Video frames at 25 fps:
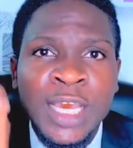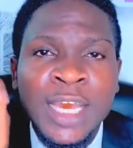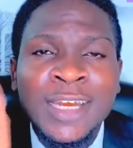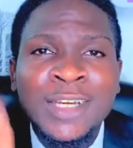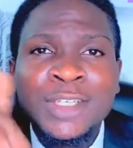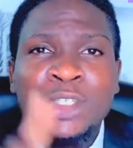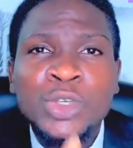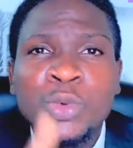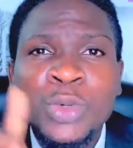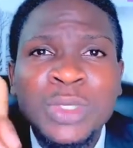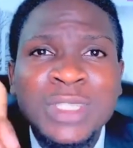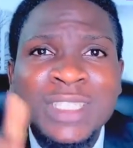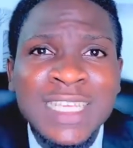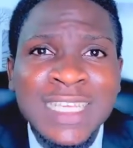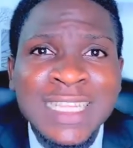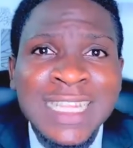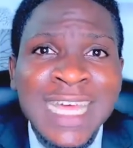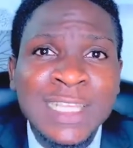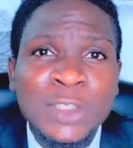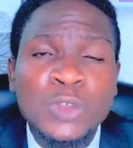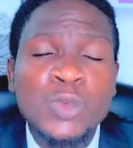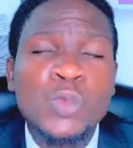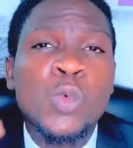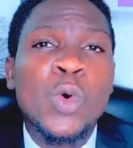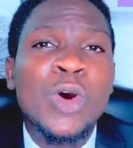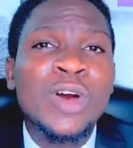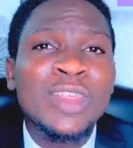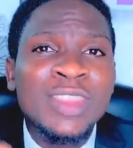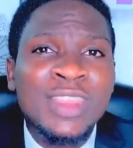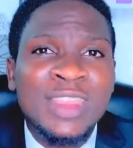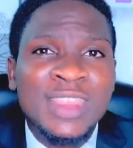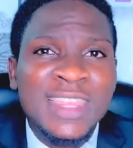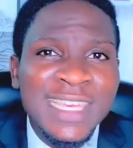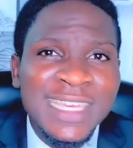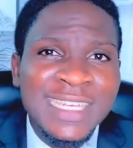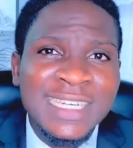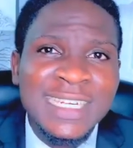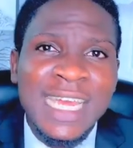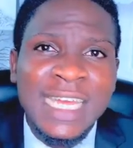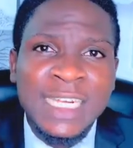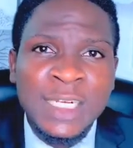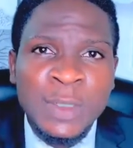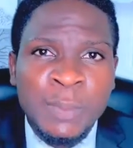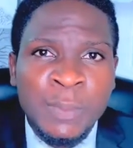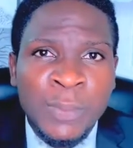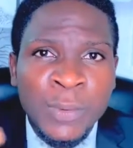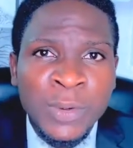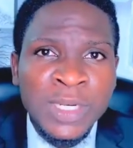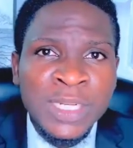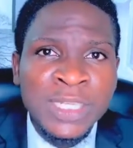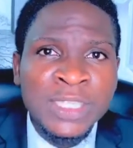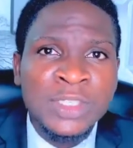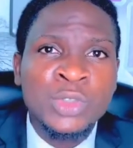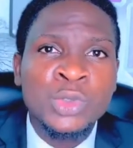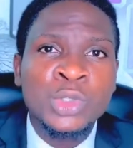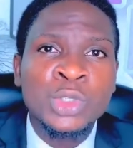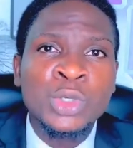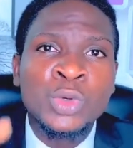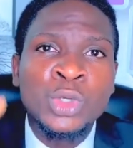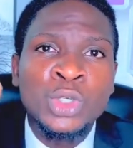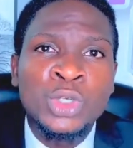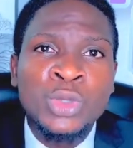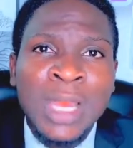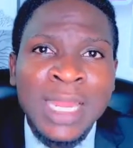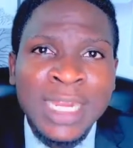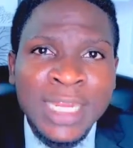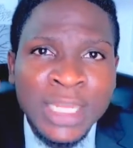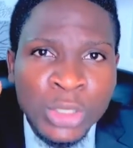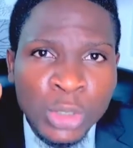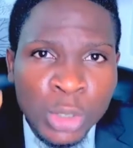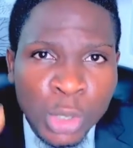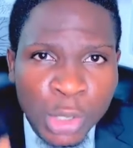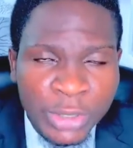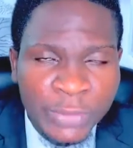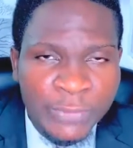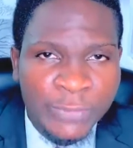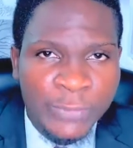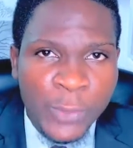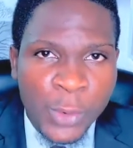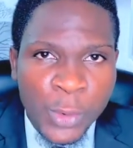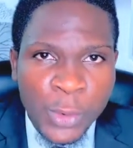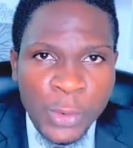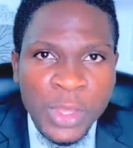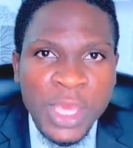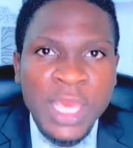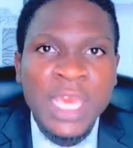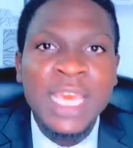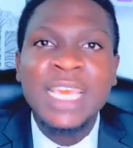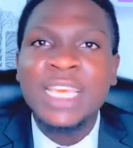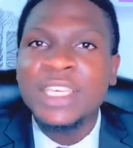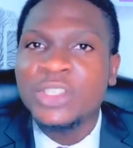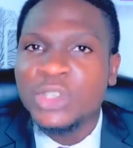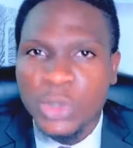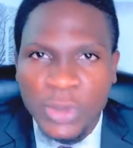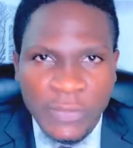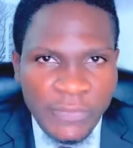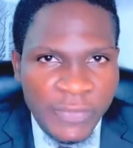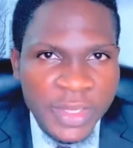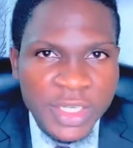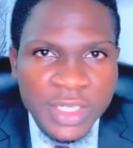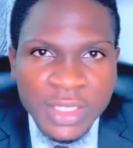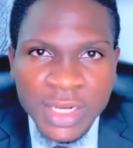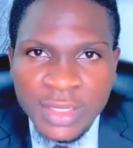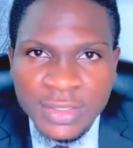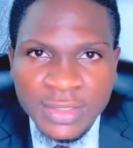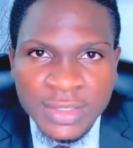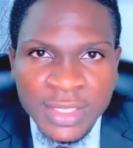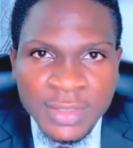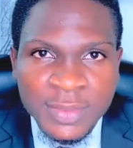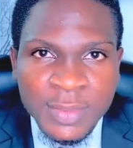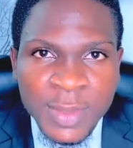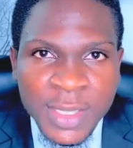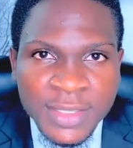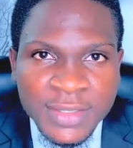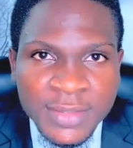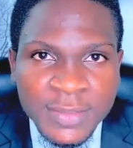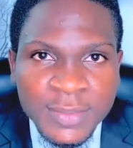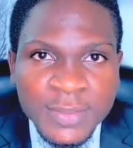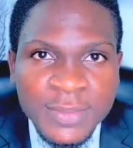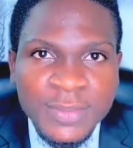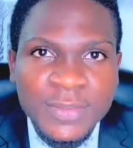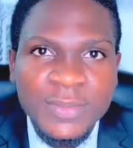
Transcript: you will see that one thing that the police usually gone for is confessional statements.